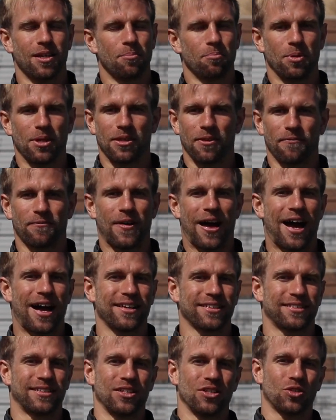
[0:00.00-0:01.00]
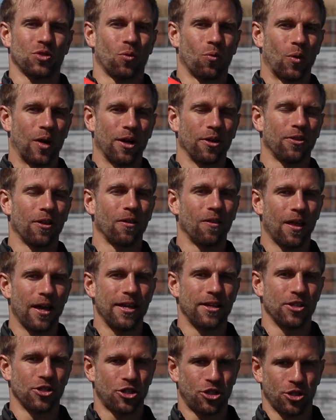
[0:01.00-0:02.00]
be the fastest, wear the
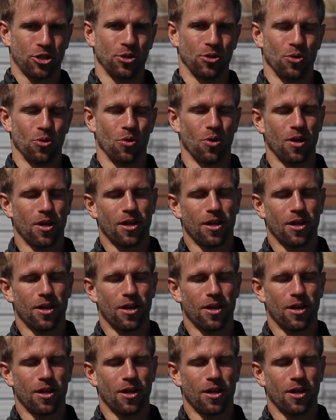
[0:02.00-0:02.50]
lightest shoe.